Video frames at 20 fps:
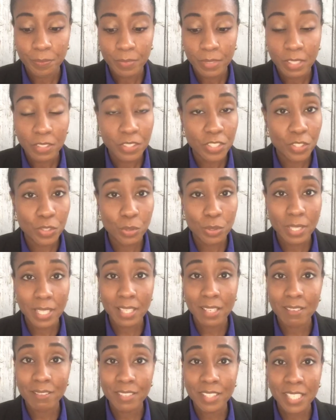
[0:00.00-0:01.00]
Did you think
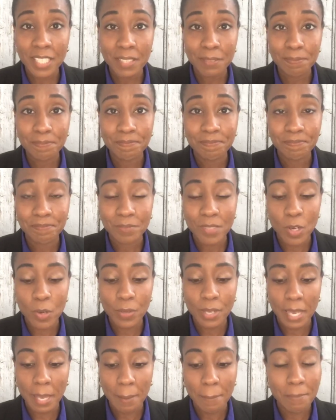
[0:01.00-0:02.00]
of any?
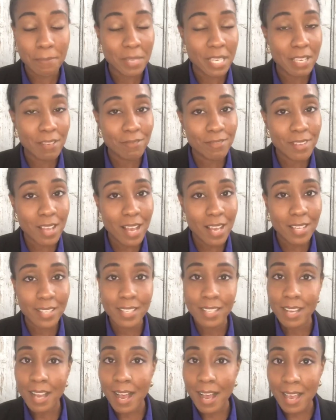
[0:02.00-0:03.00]
Okay. If not,
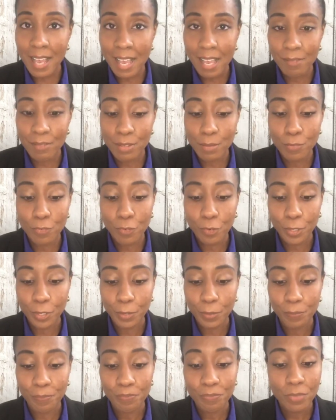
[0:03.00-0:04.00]
I have some for
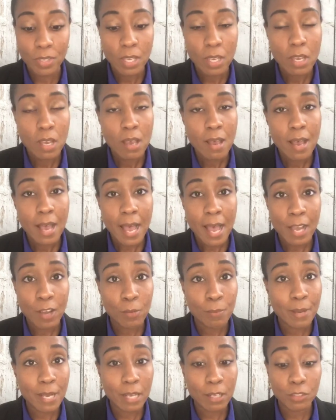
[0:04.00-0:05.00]
you. How
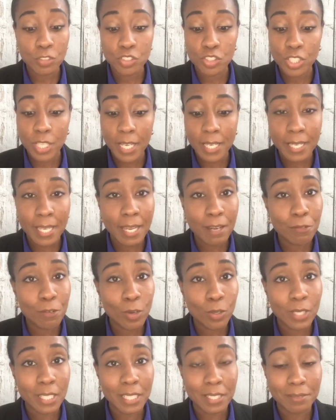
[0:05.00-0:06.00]
about J.K.
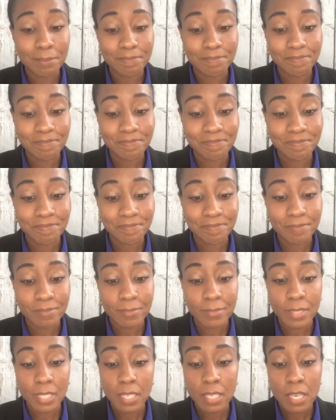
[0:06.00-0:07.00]
Rowling,
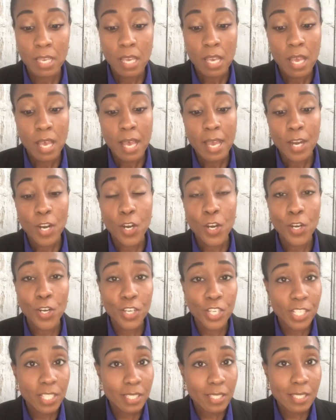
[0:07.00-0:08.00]

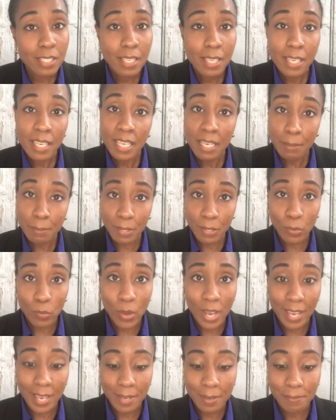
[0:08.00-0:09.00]
Ernest
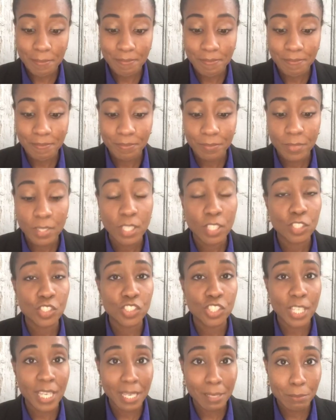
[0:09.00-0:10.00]
Hemingway,
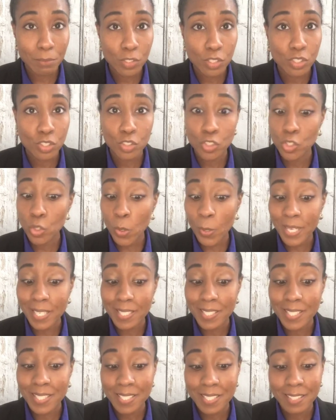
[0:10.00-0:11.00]
James
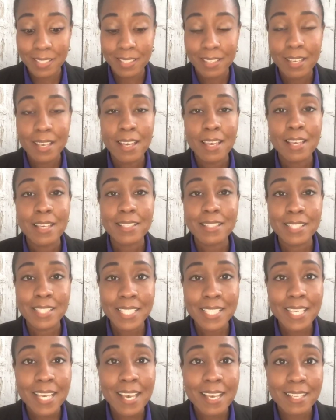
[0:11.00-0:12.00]
Joyce,
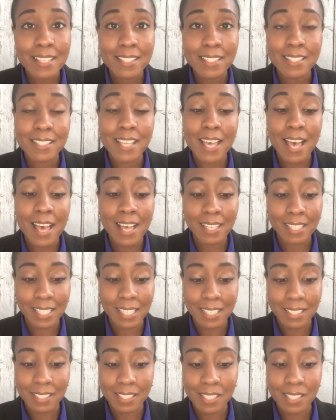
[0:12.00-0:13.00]
T.S.
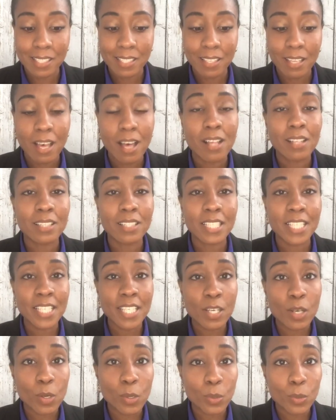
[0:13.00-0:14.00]
Eliot,
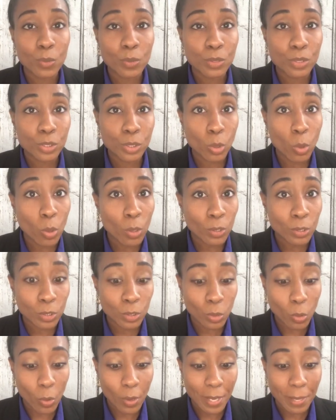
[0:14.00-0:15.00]
Leo
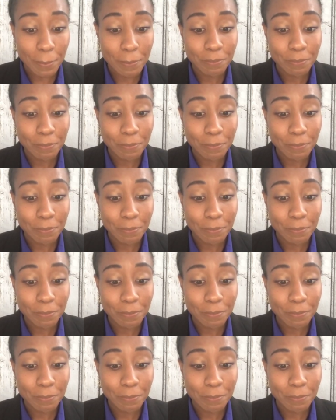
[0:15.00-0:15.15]
Tolstoy,